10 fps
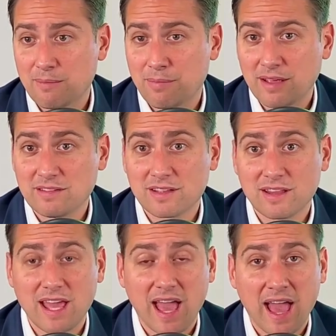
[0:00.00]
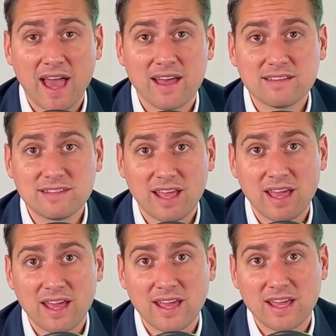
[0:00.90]
basically as
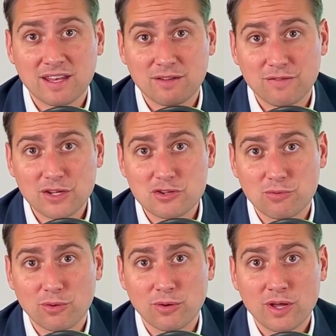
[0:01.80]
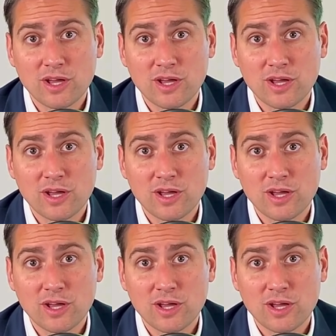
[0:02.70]
a individual,